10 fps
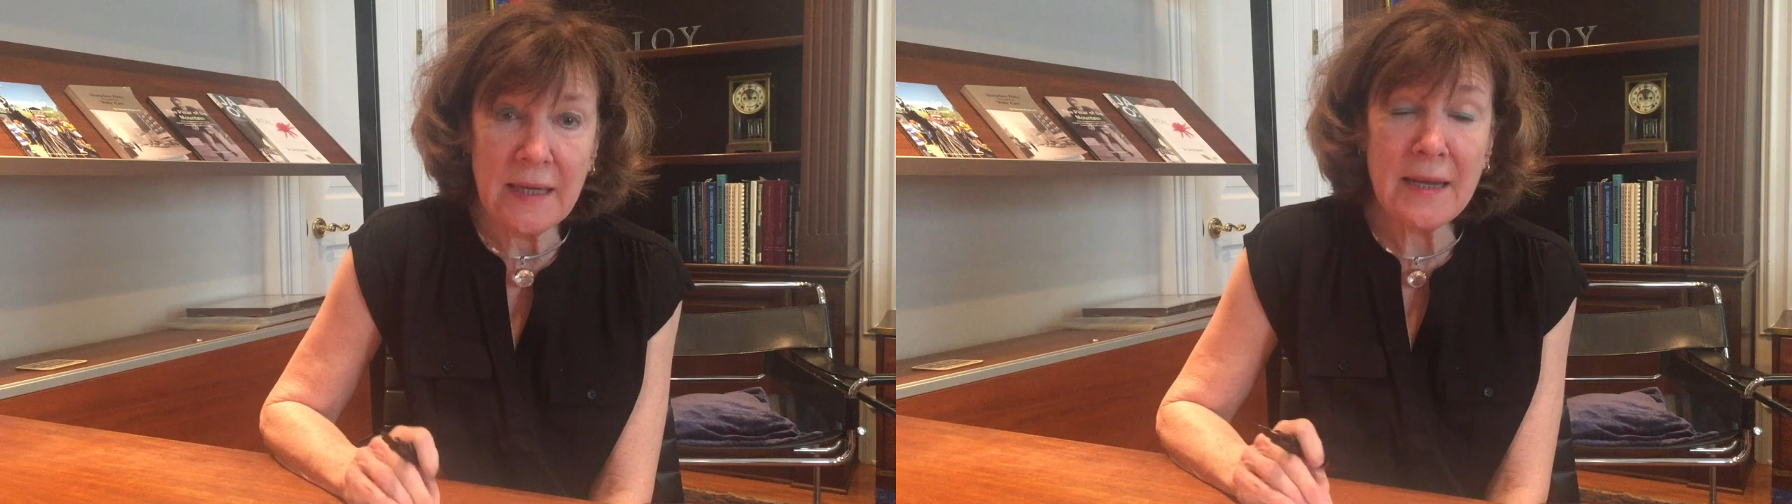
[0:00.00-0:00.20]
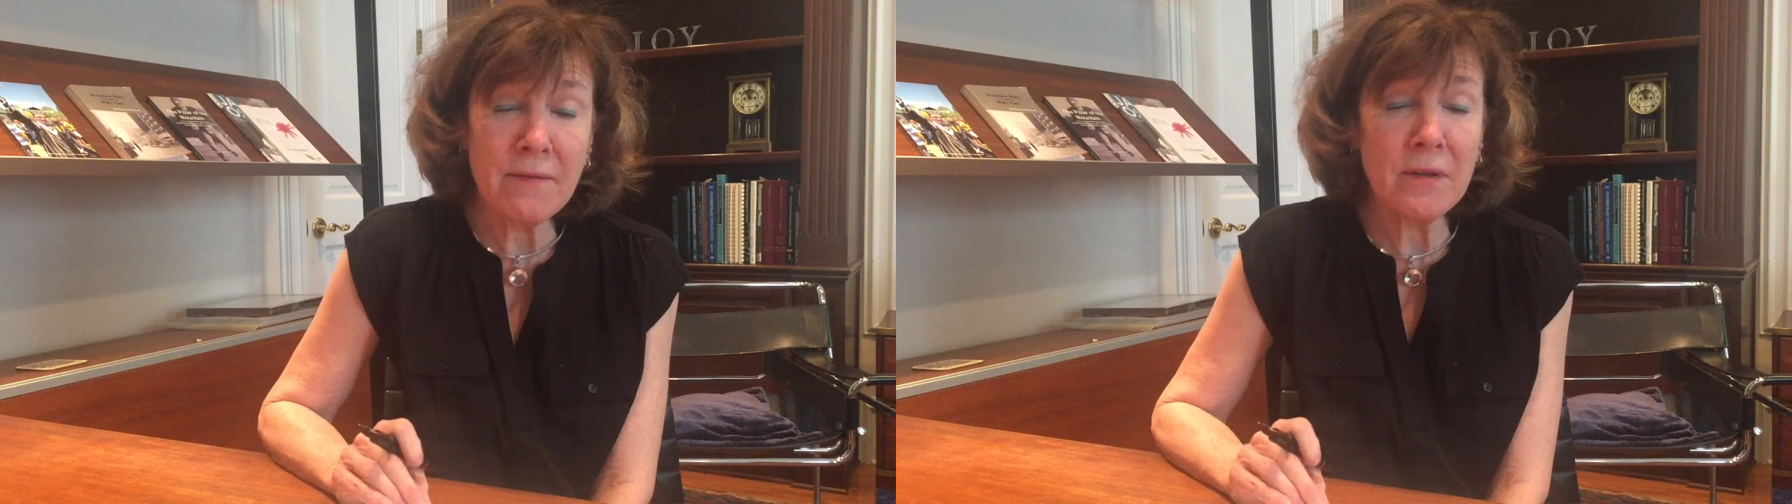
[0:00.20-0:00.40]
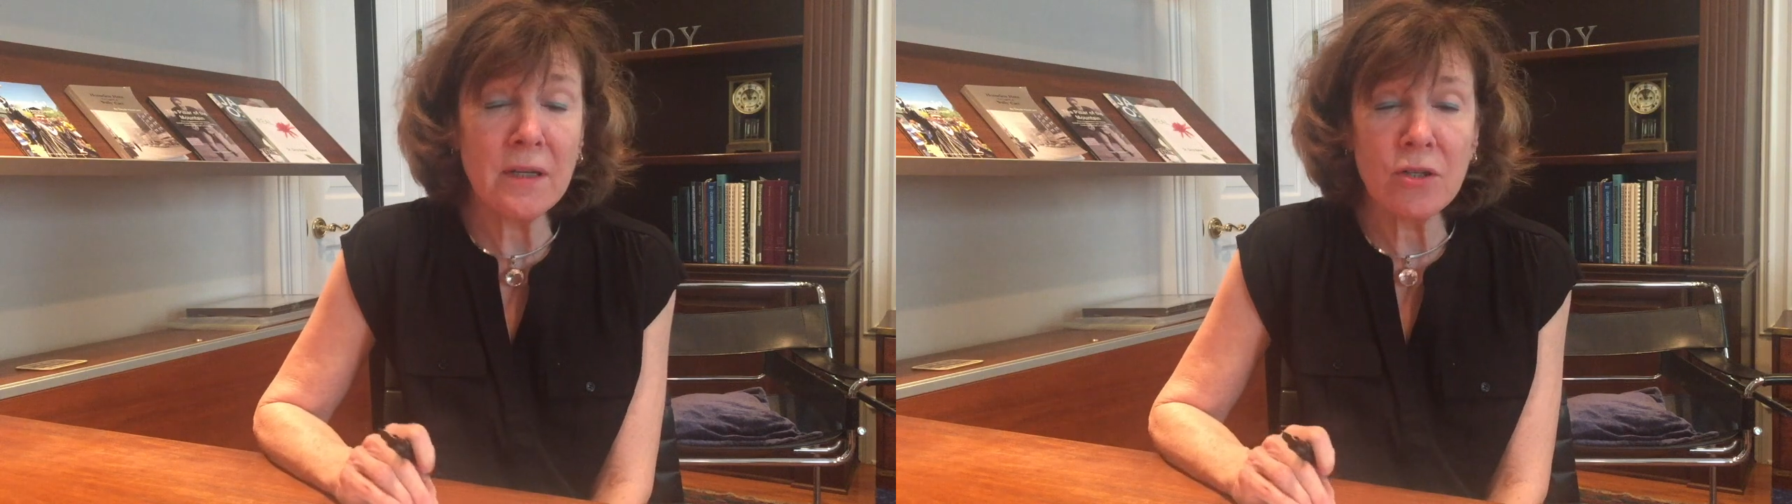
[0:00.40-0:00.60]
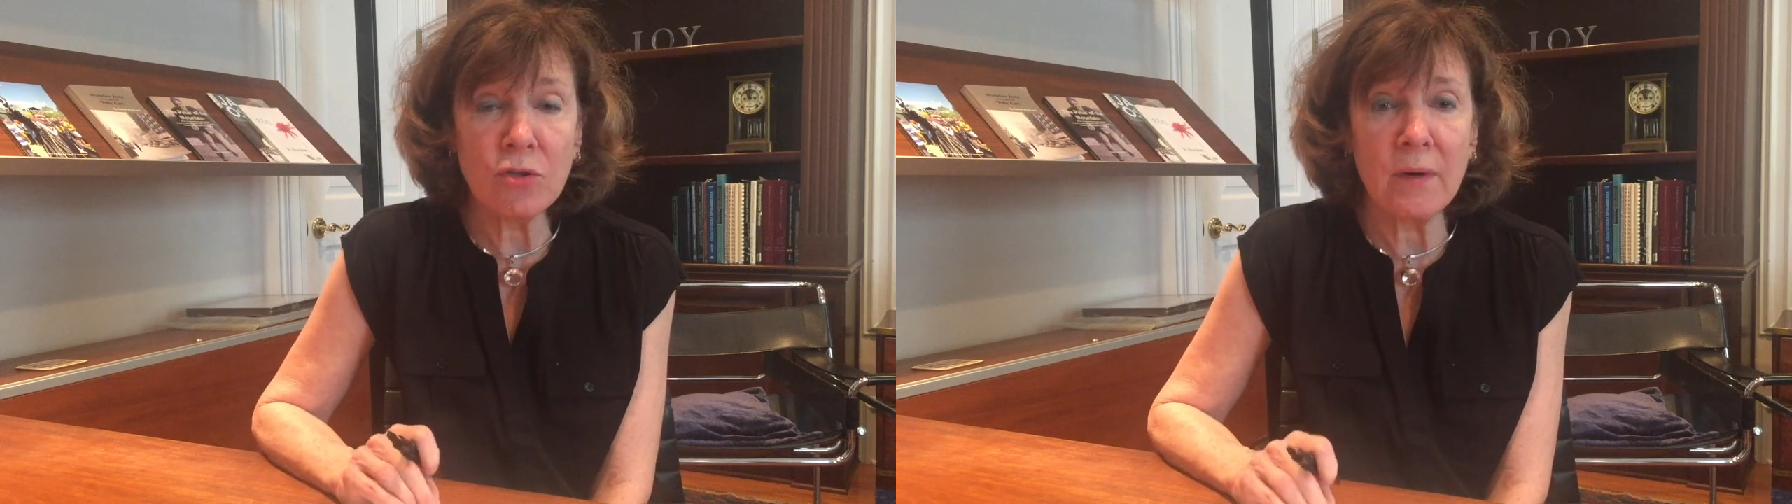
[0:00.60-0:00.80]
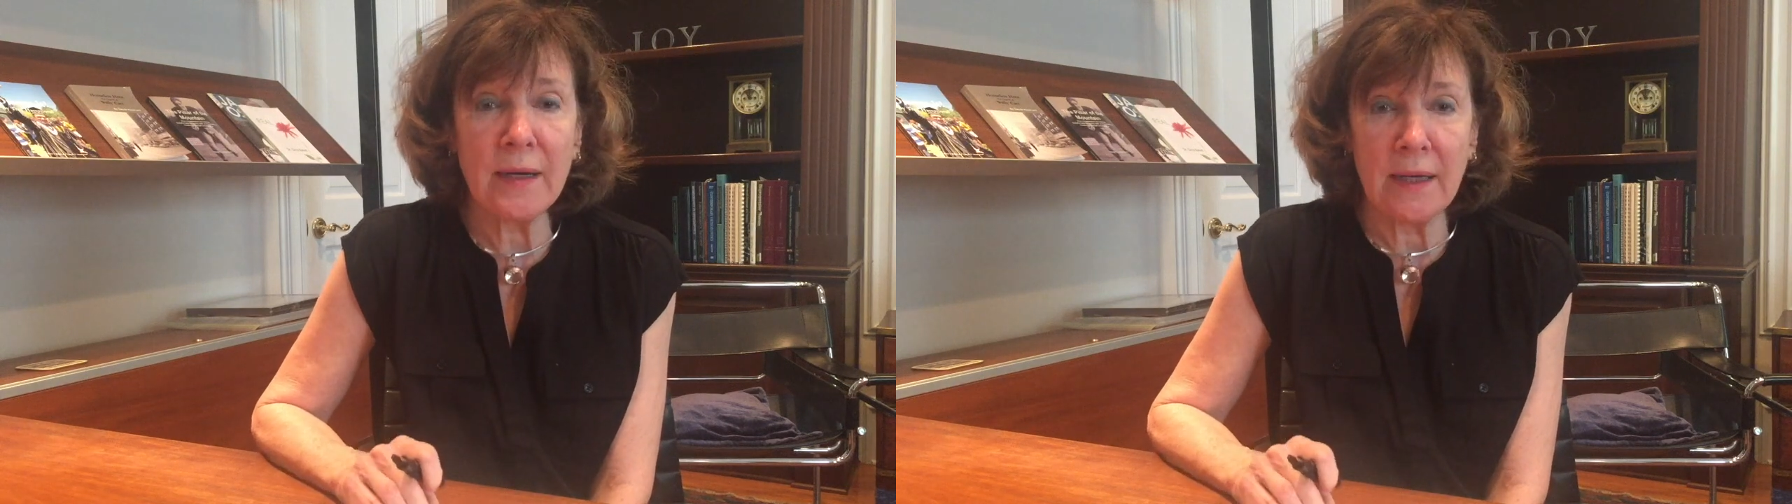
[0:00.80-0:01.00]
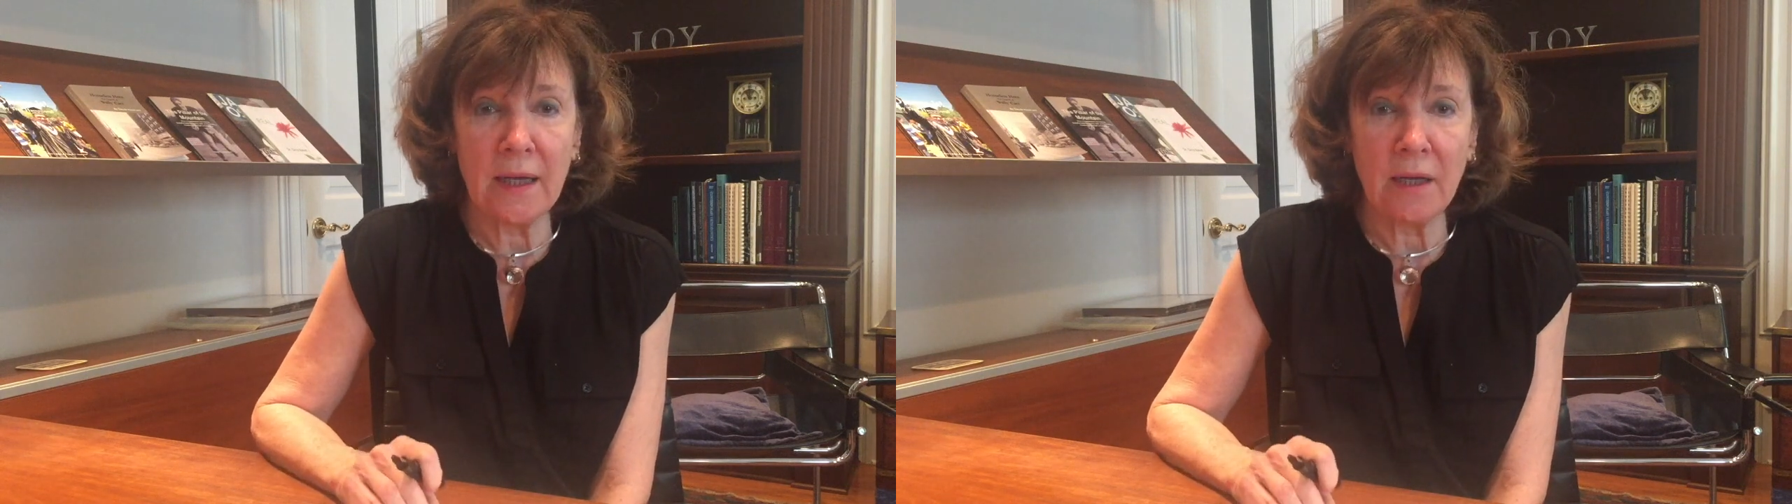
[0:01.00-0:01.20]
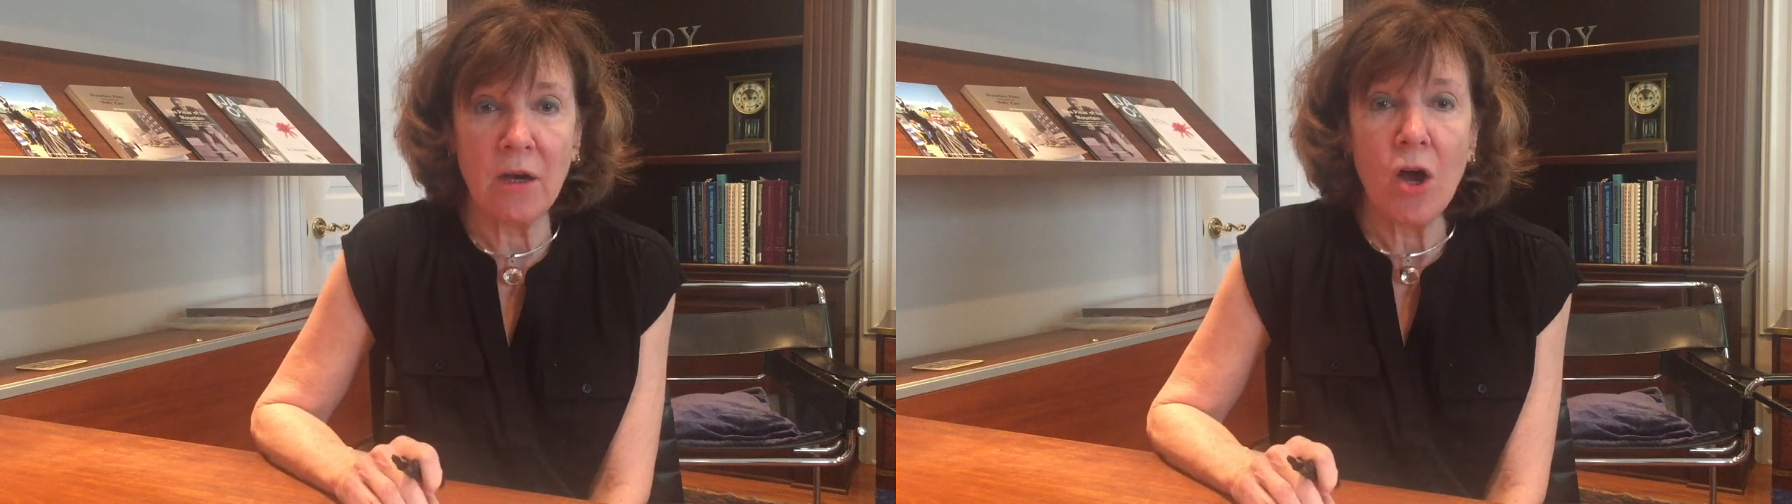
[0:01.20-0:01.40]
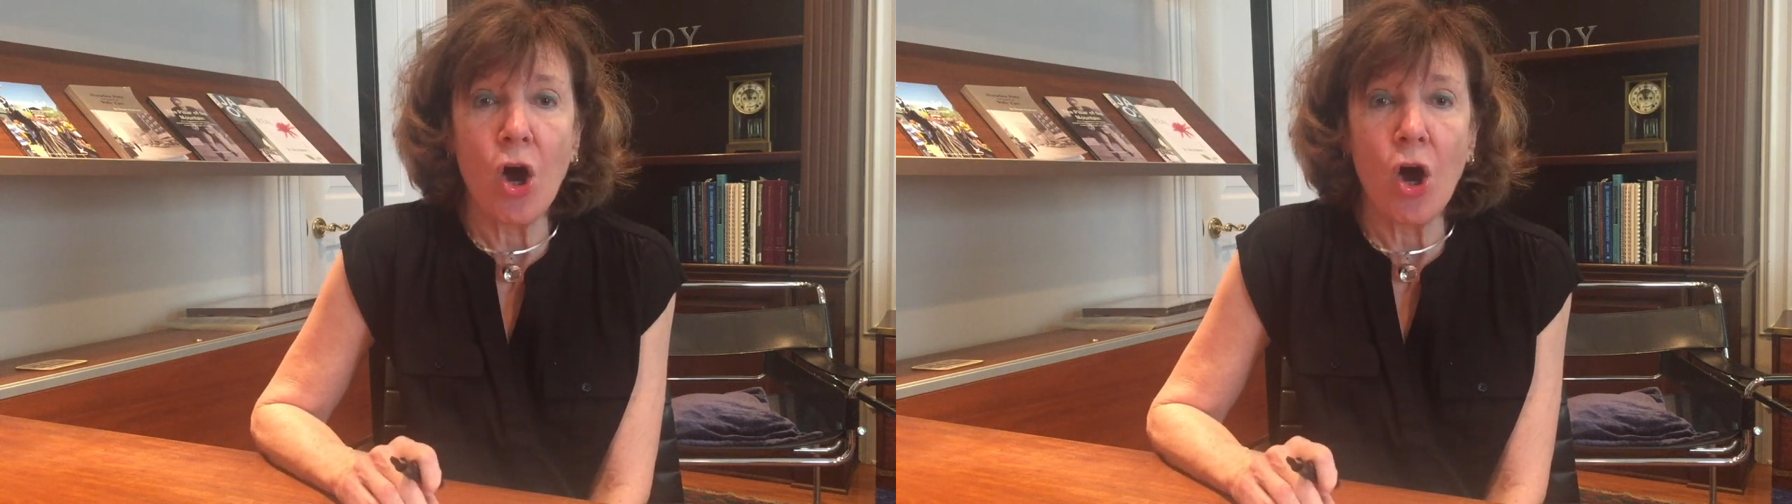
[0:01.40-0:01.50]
even in training,